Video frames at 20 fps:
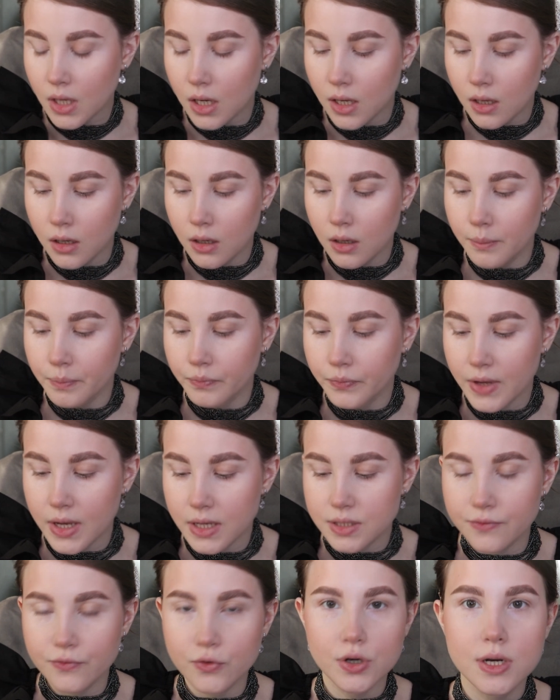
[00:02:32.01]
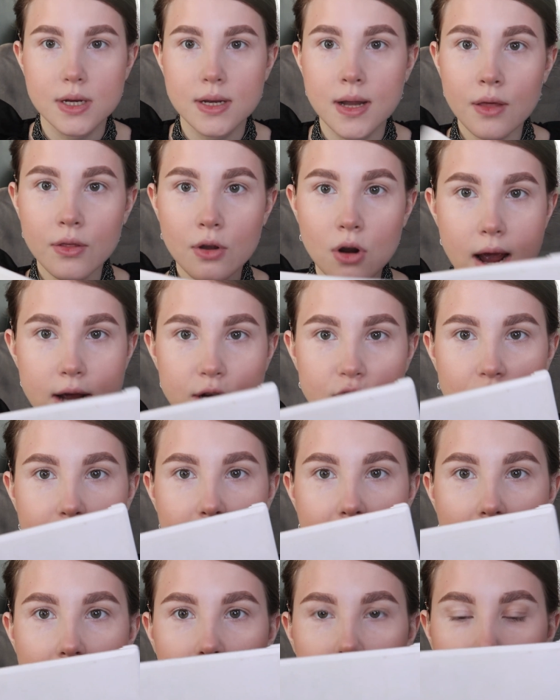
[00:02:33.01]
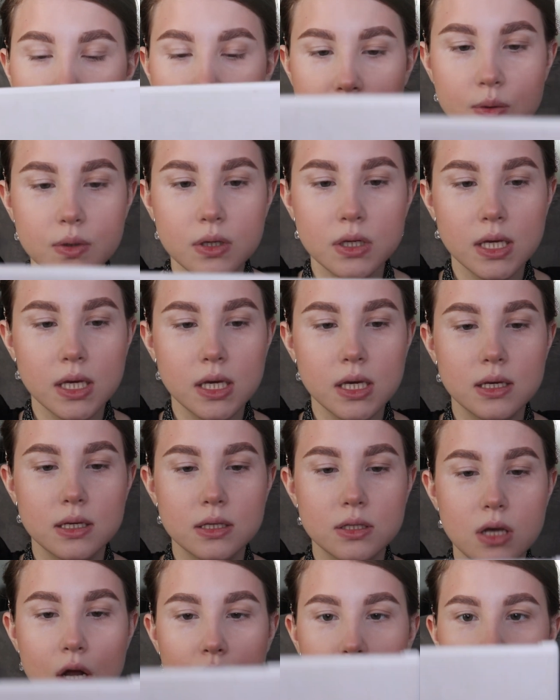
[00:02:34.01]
As for another eyeshadow palette, this one is a